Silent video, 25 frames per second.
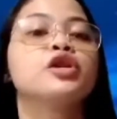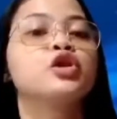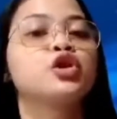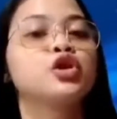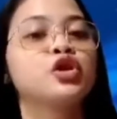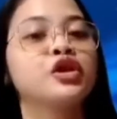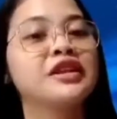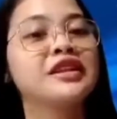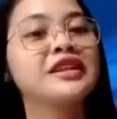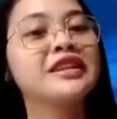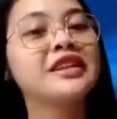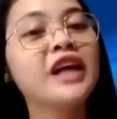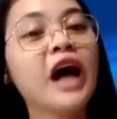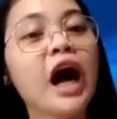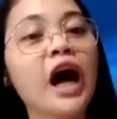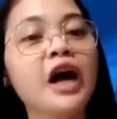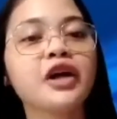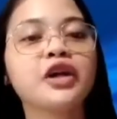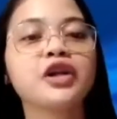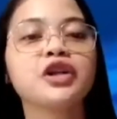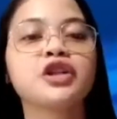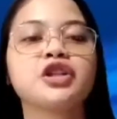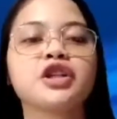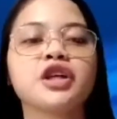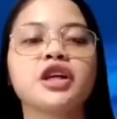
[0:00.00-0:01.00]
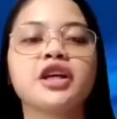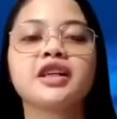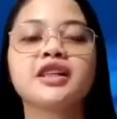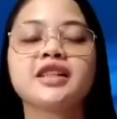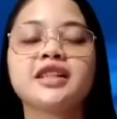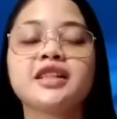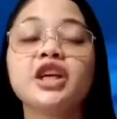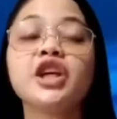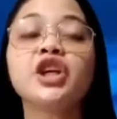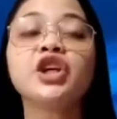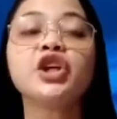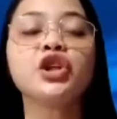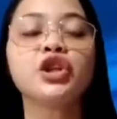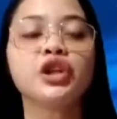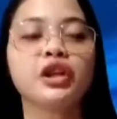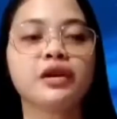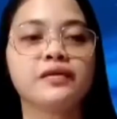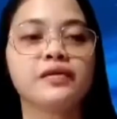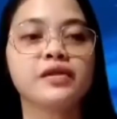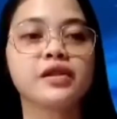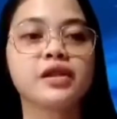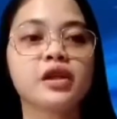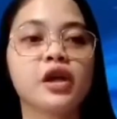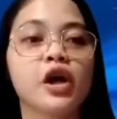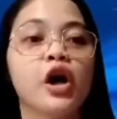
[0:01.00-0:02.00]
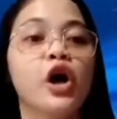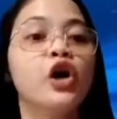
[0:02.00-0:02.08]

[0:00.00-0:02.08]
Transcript: to encourage executives